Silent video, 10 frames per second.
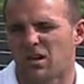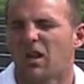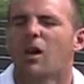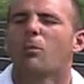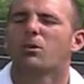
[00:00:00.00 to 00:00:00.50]

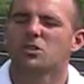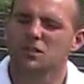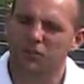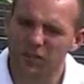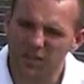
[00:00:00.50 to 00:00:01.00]
However you
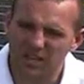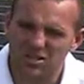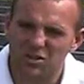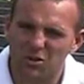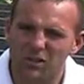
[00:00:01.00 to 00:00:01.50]
want to
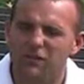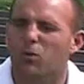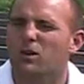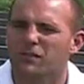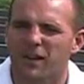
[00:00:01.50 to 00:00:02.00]
imagine it, there's
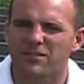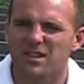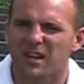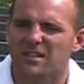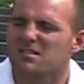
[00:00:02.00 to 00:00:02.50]
an infinite
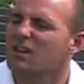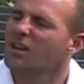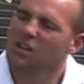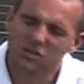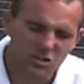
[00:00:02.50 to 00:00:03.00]
number of
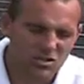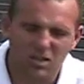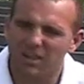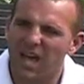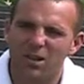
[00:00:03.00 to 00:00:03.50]
ways to
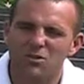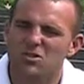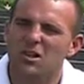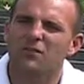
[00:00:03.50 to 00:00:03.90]
imagine it.